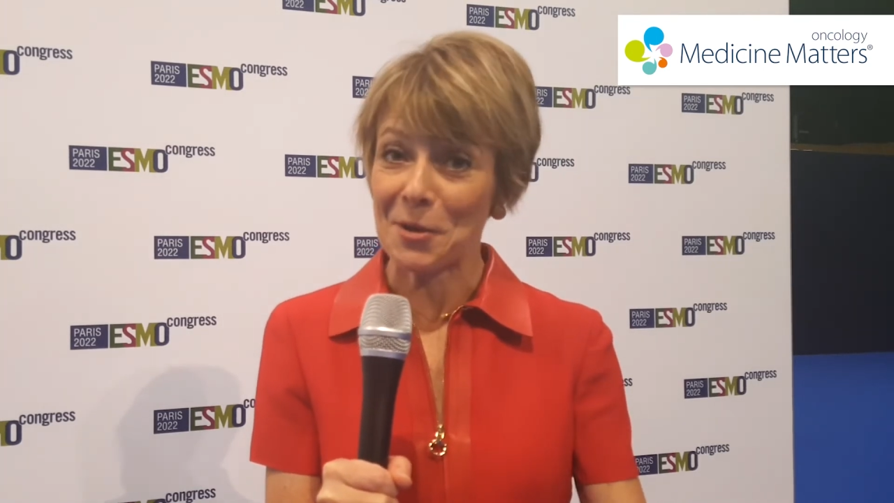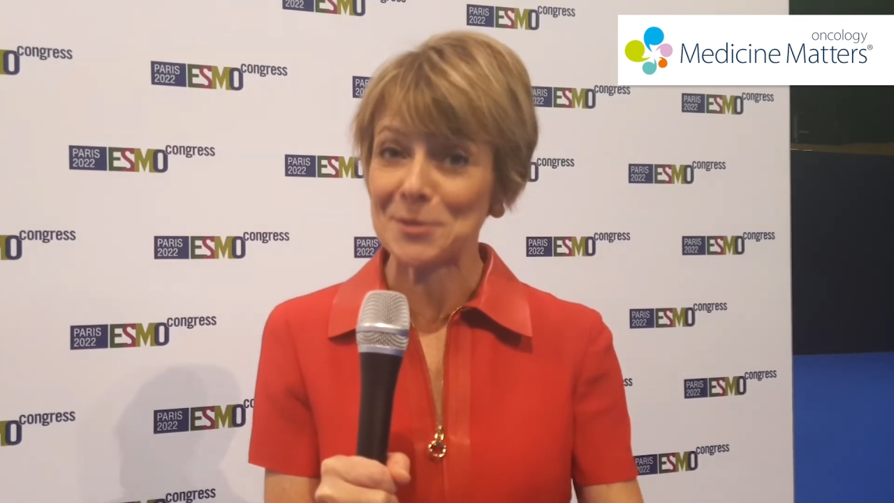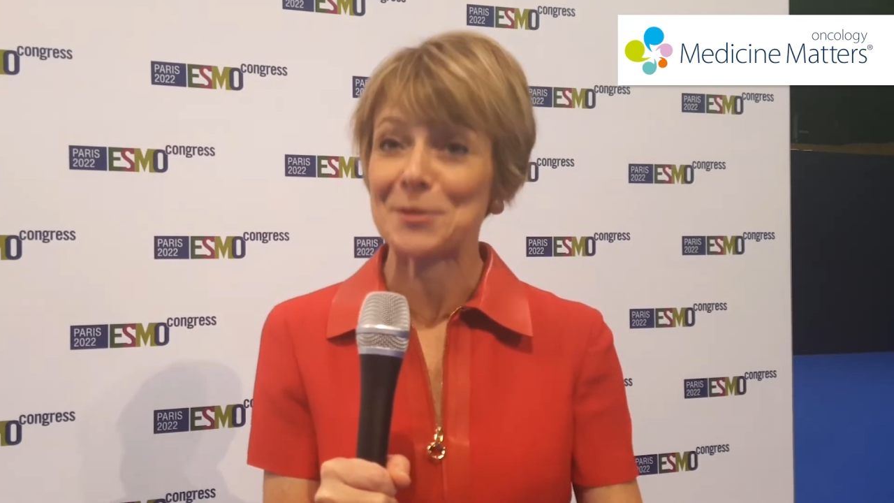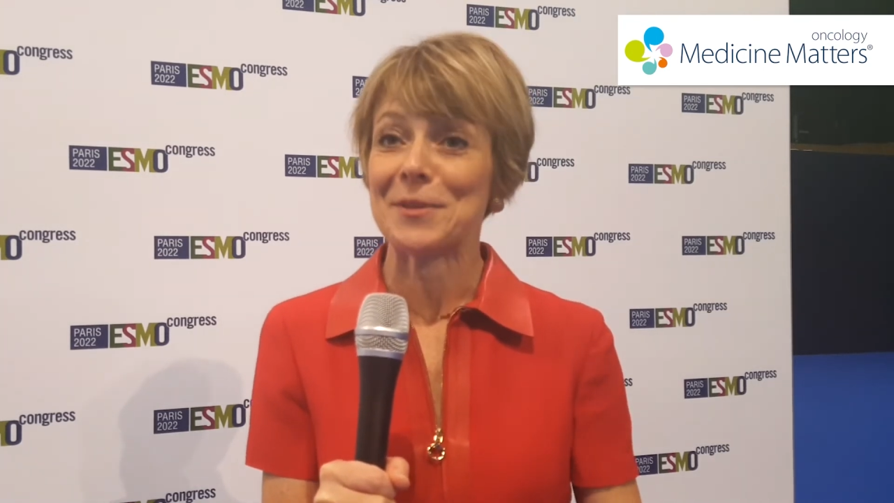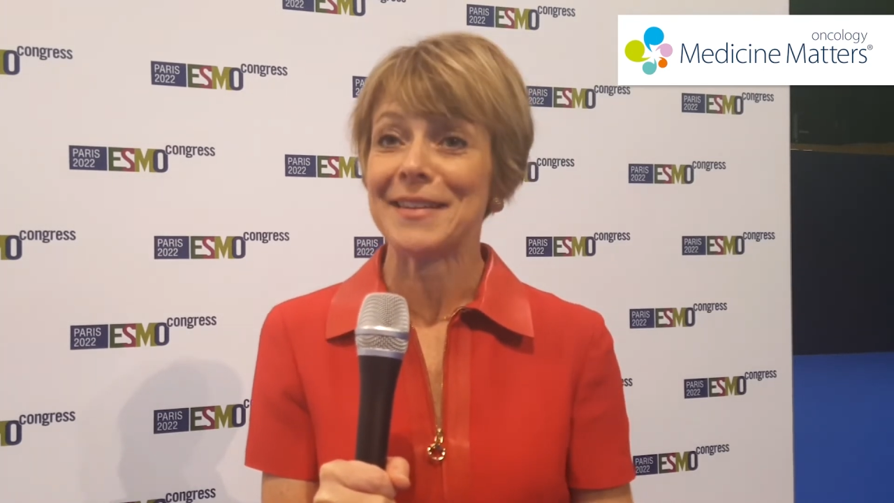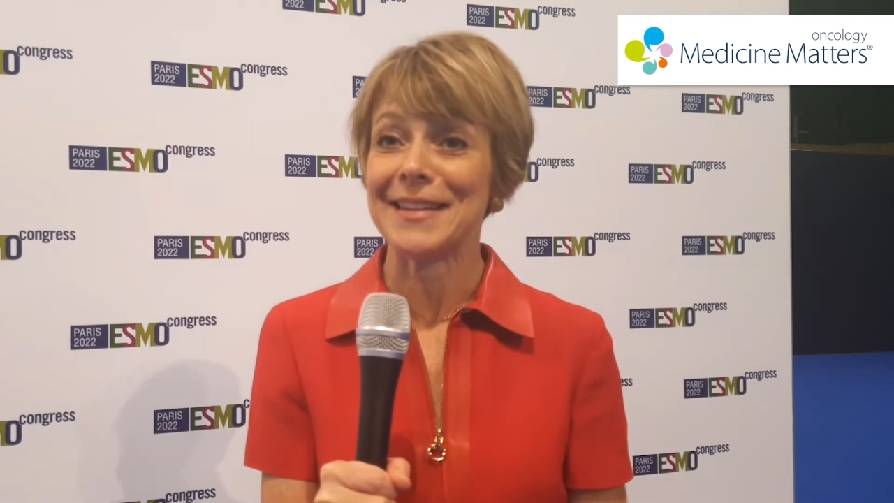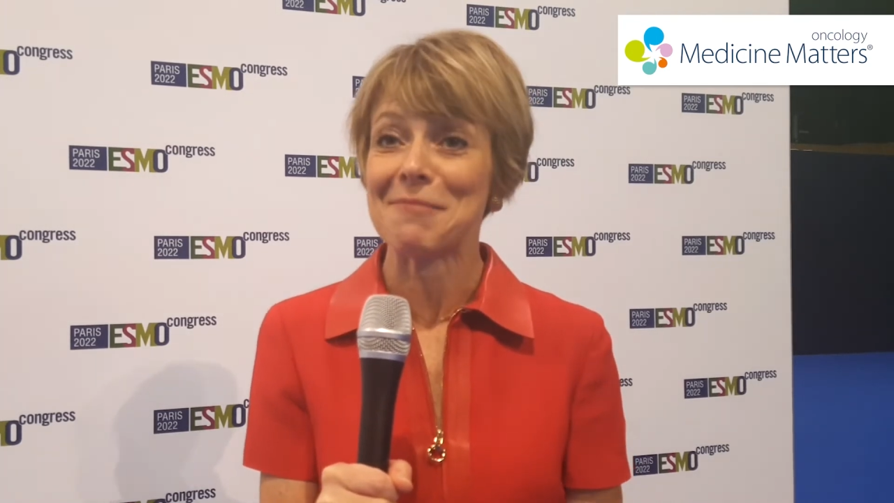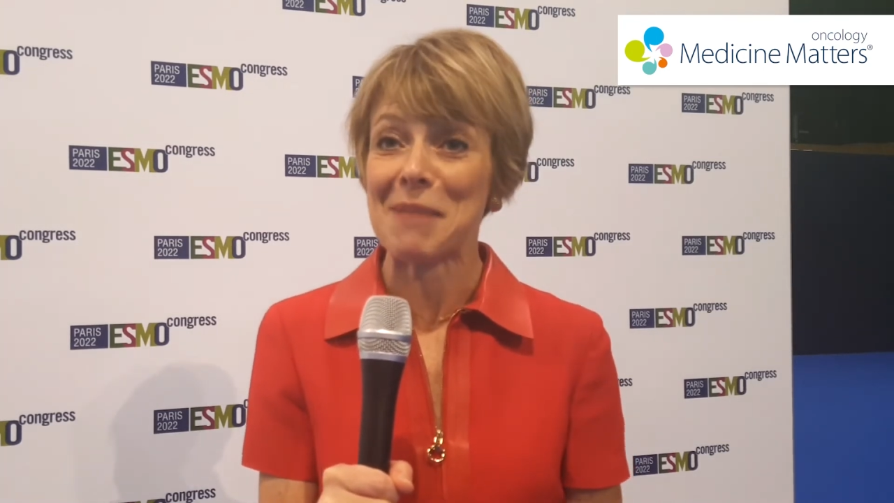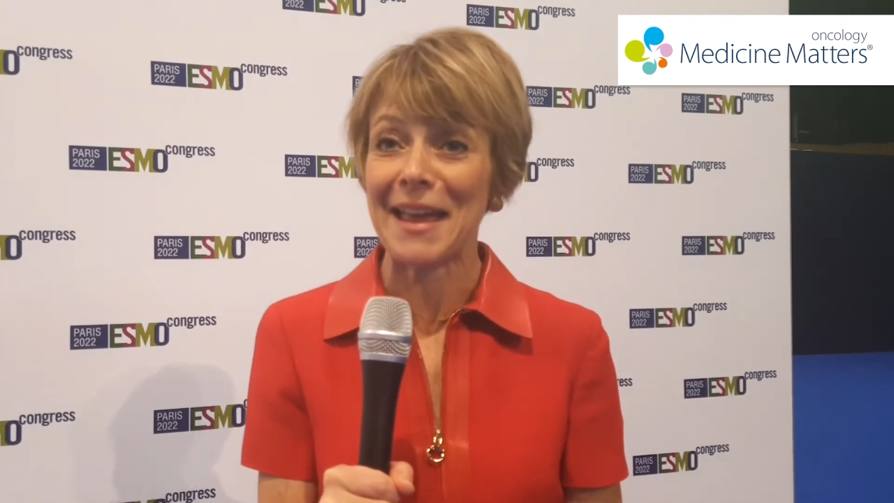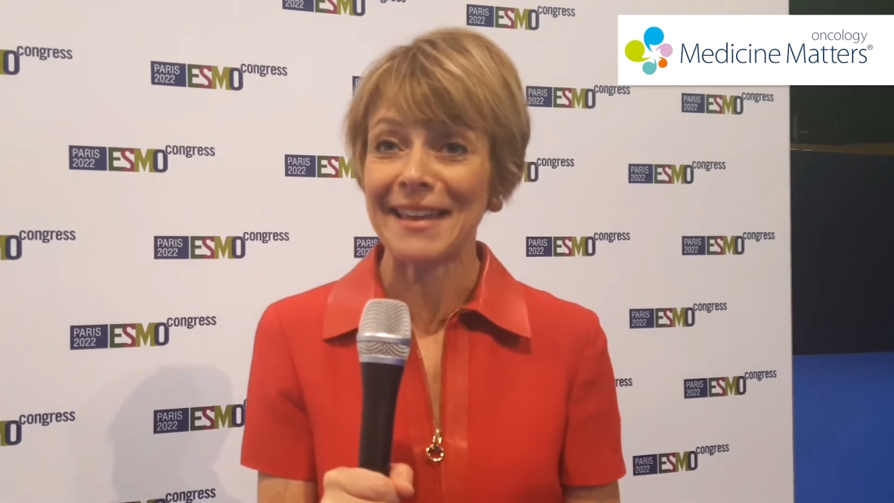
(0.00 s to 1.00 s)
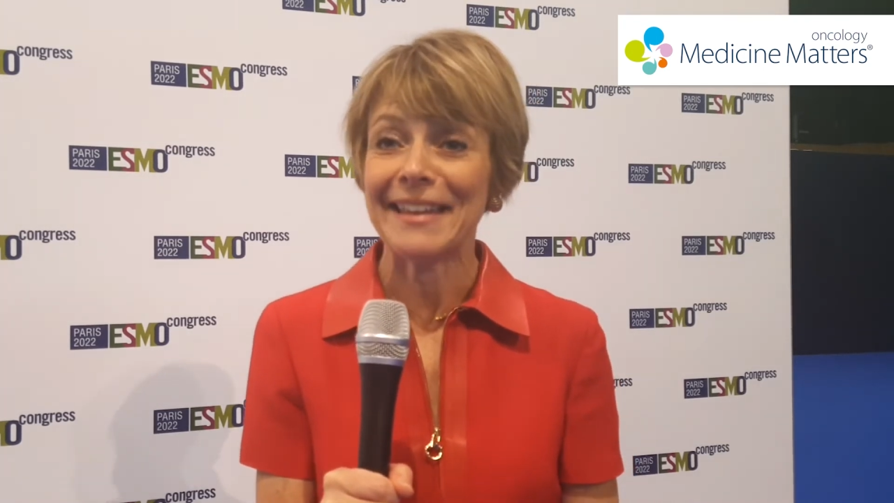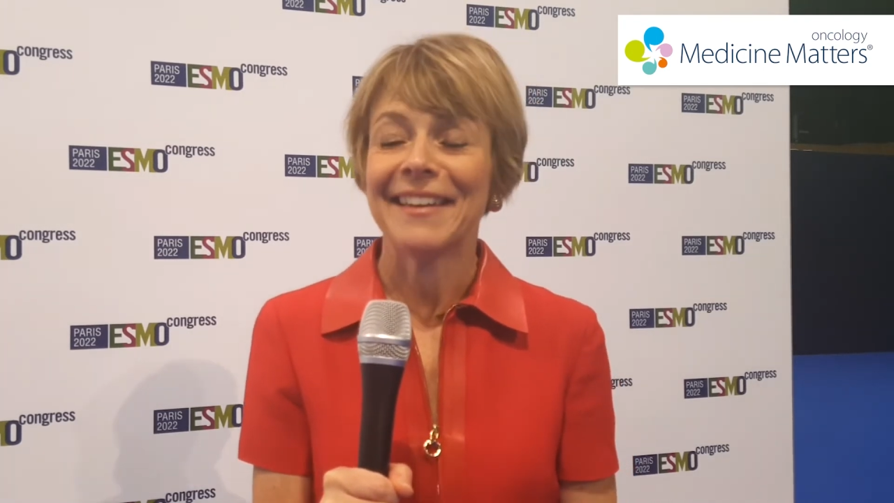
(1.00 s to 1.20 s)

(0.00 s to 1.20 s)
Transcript: also the EMA